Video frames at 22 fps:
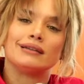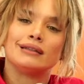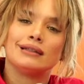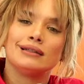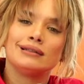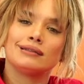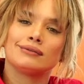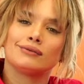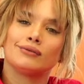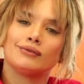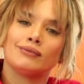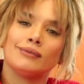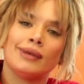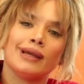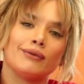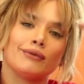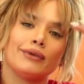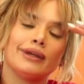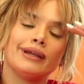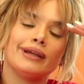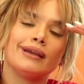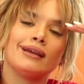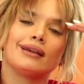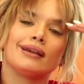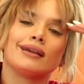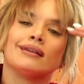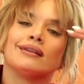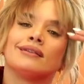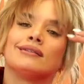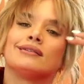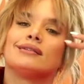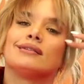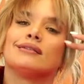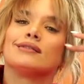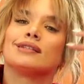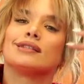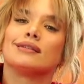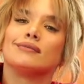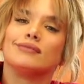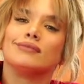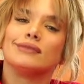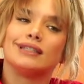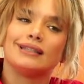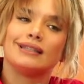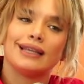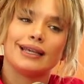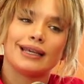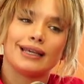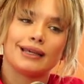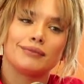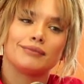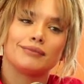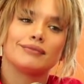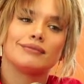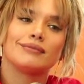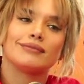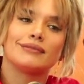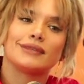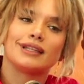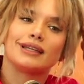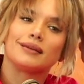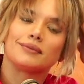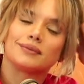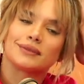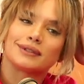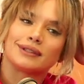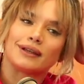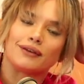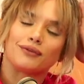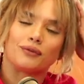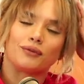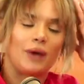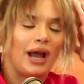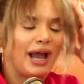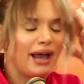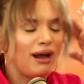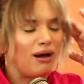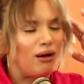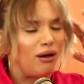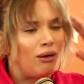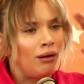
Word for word: that's man, we could get into some deep, deep stuff. Wow. Yeah, we